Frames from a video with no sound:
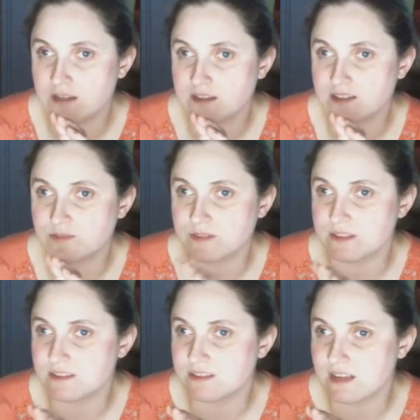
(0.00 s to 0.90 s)
This
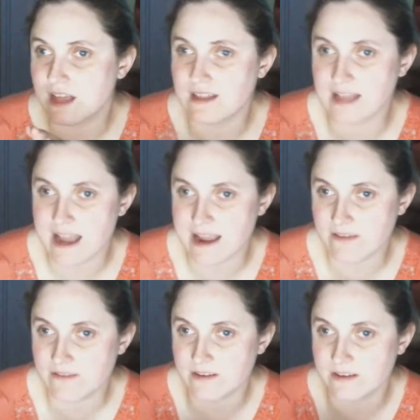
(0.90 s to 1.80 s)
was
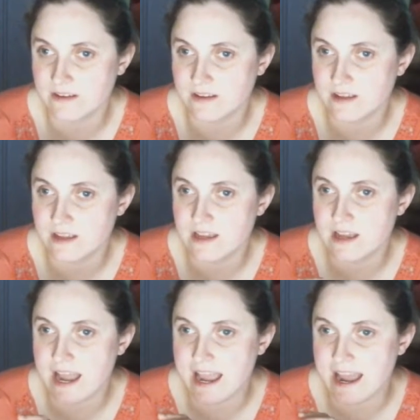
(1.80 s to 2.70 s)
alive.
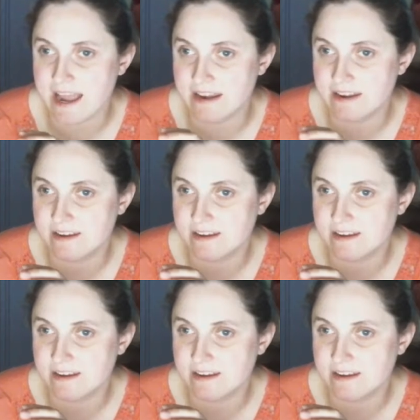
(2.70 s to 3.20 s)
I had